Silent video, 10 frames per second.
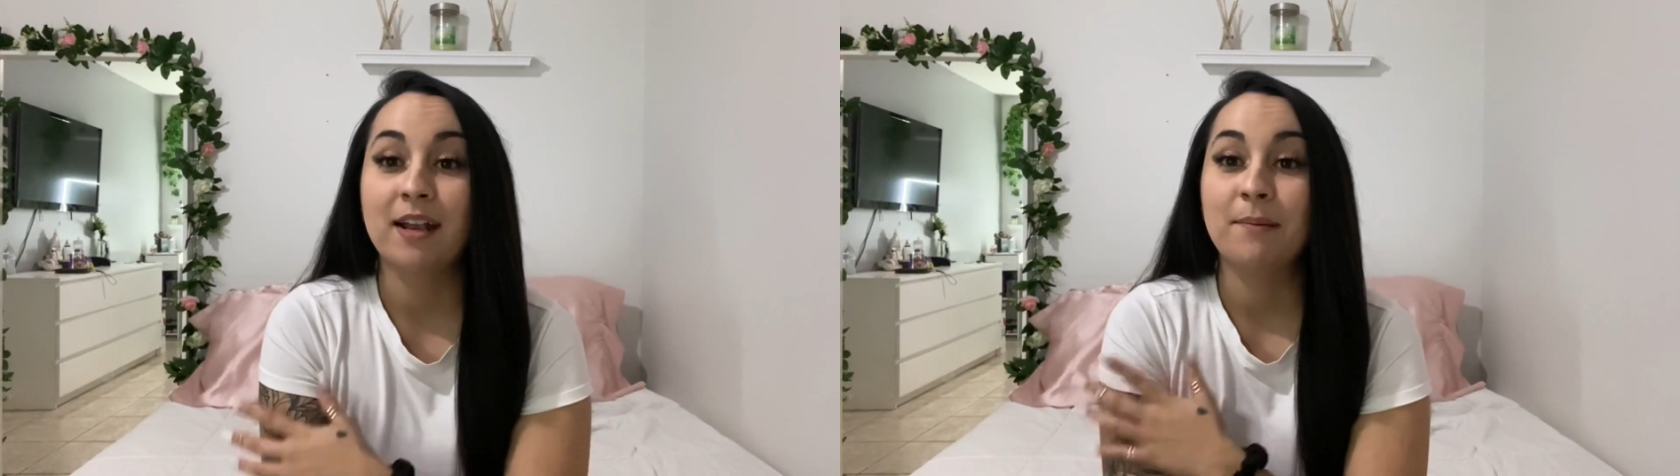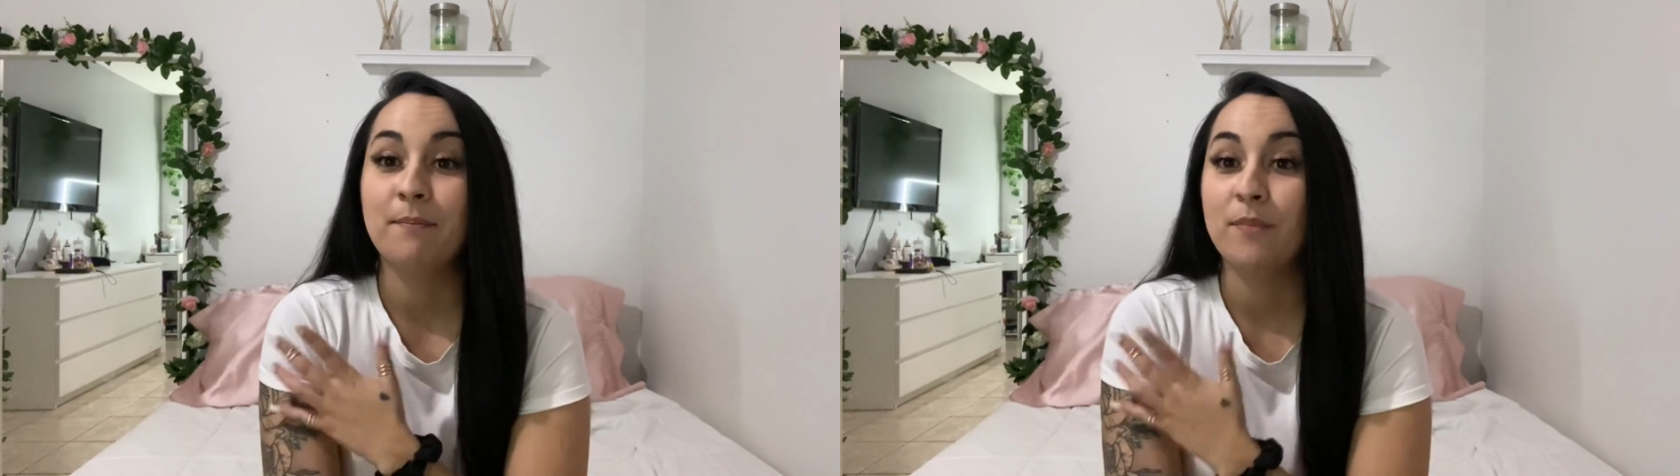
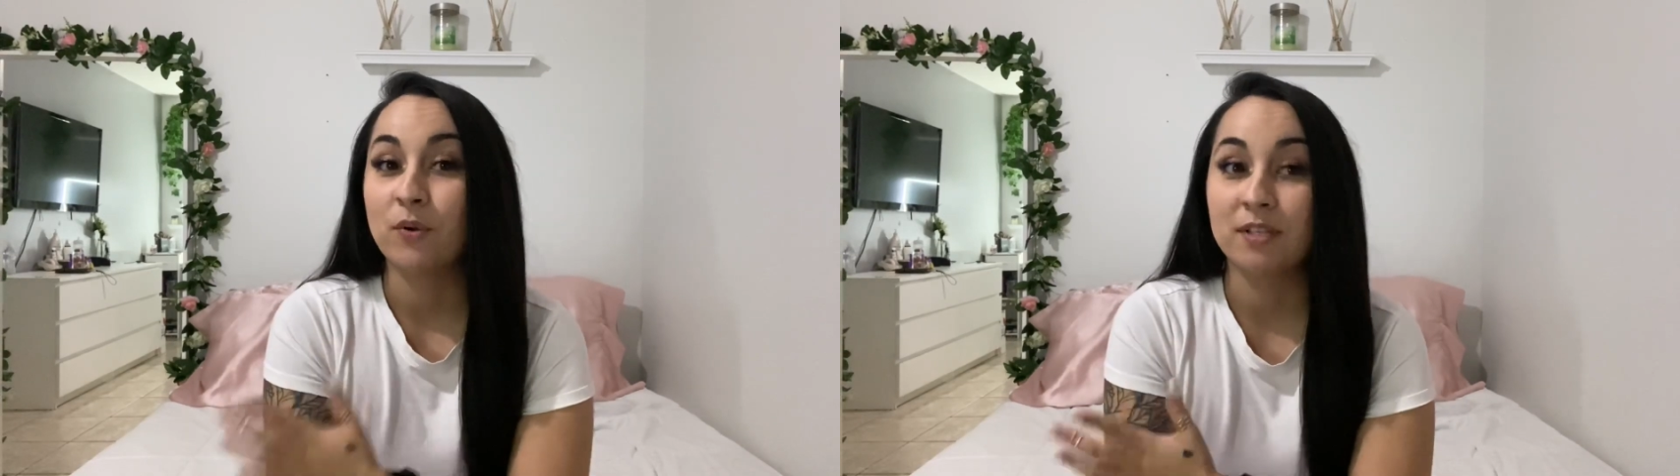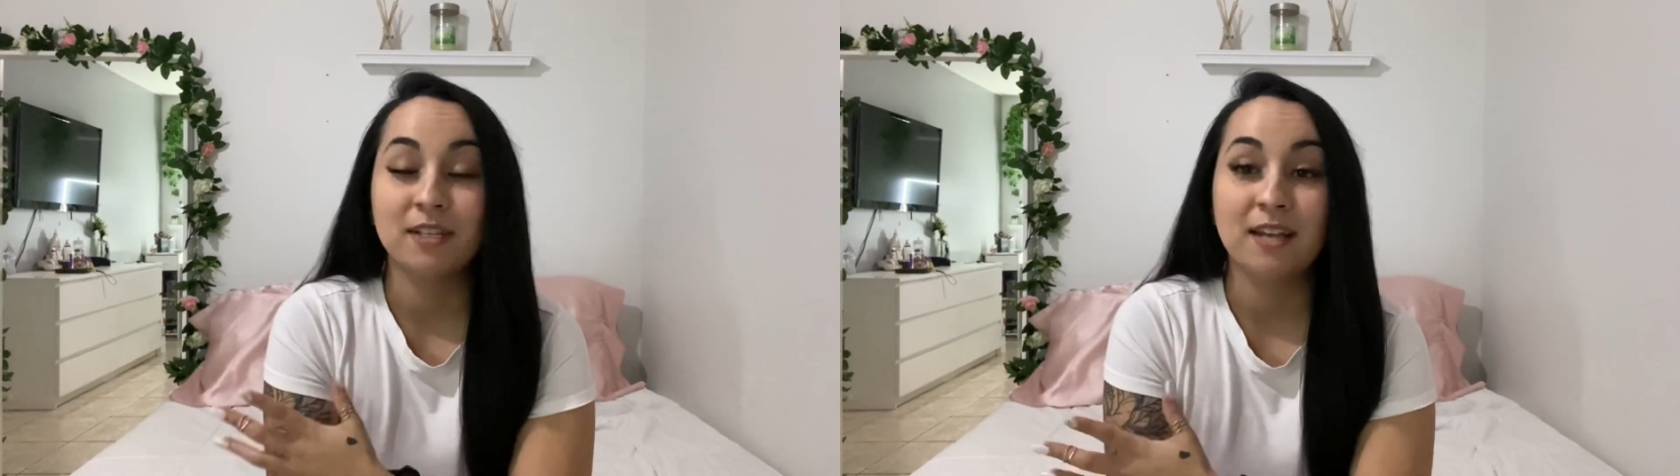
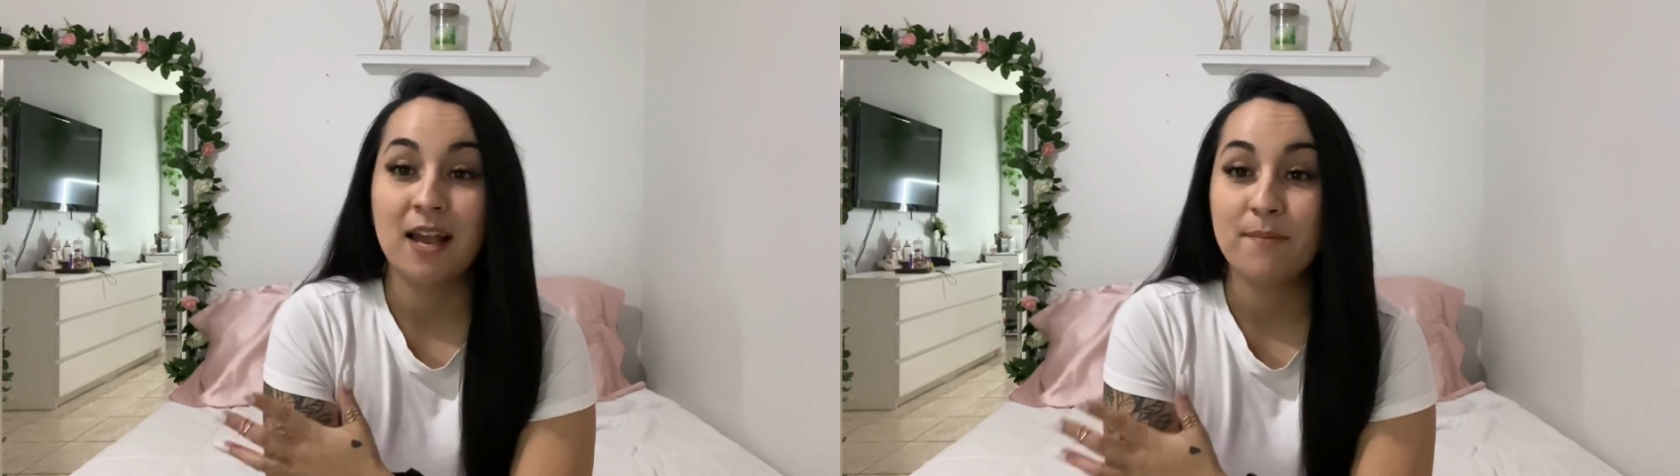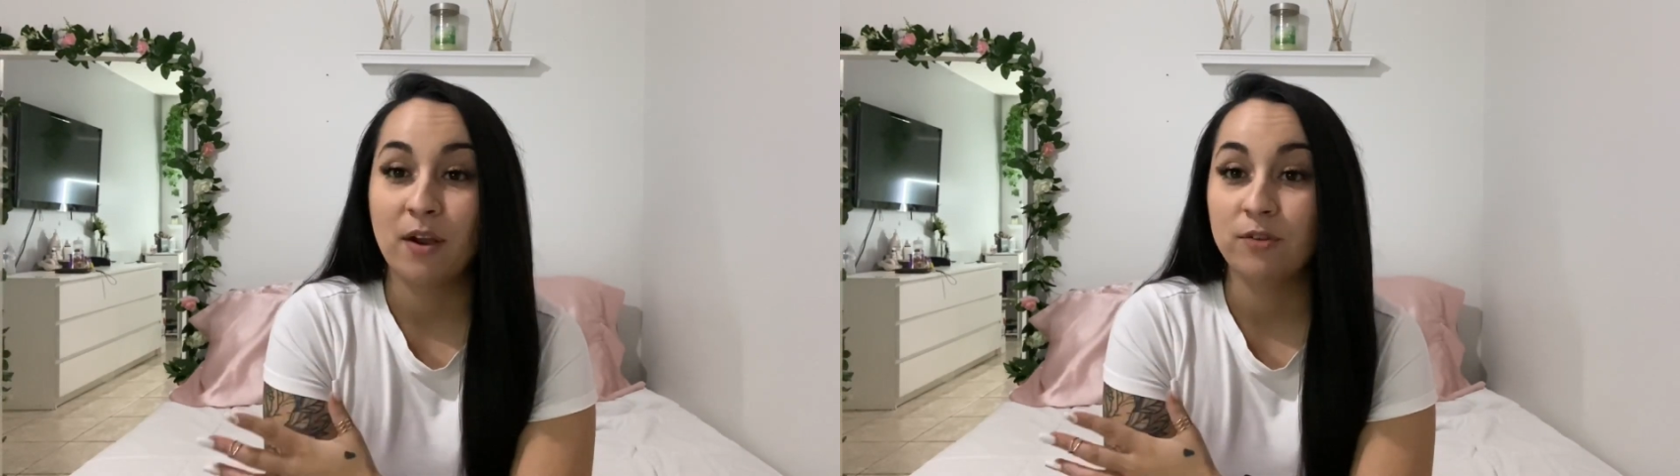most of the
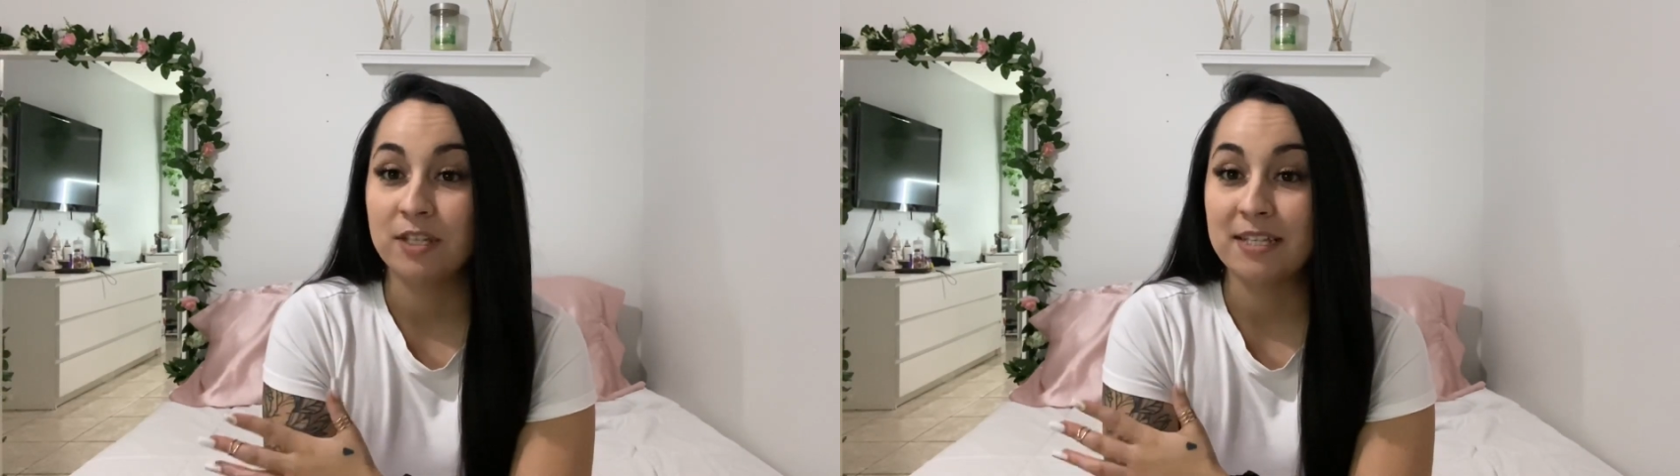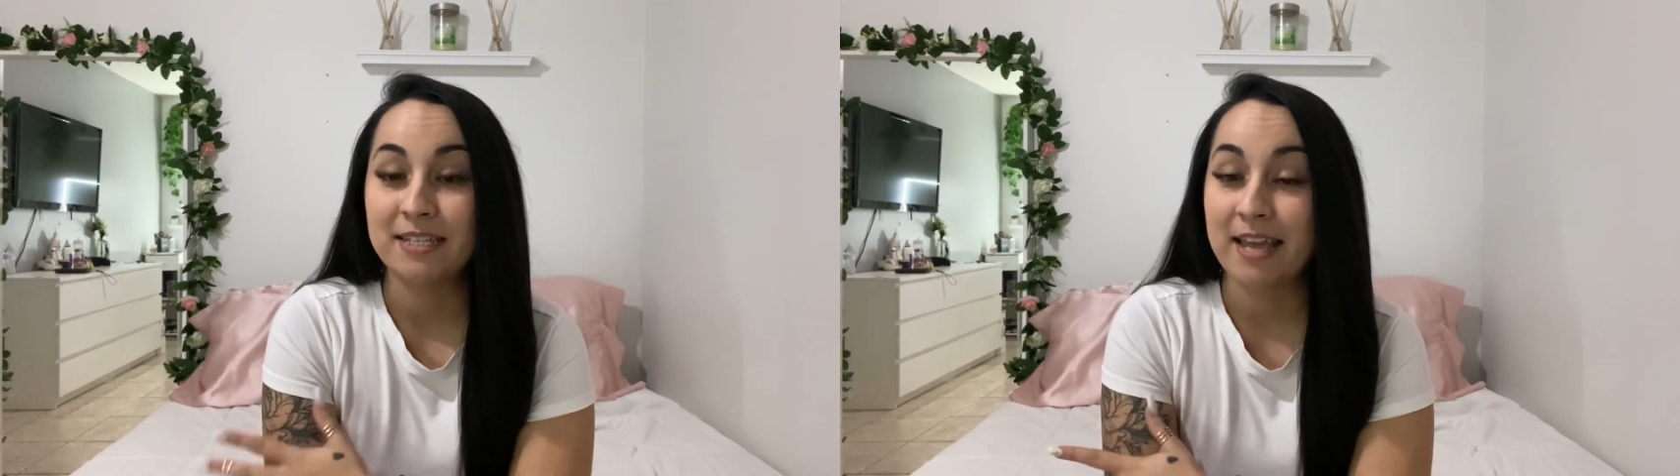time I would
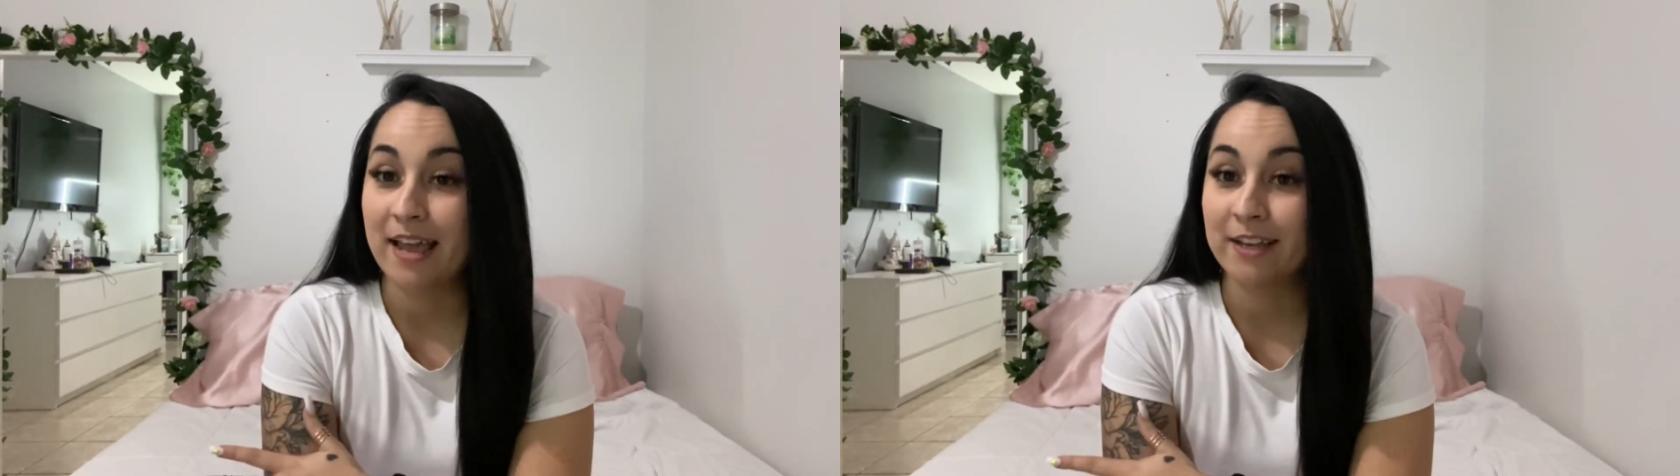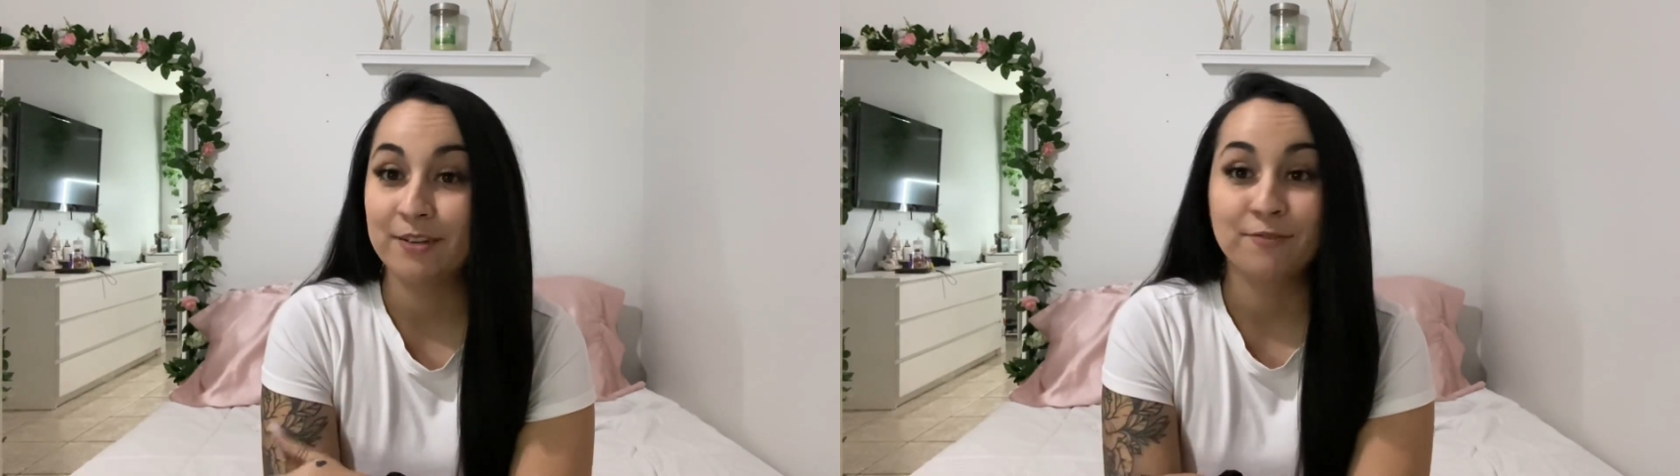just stand.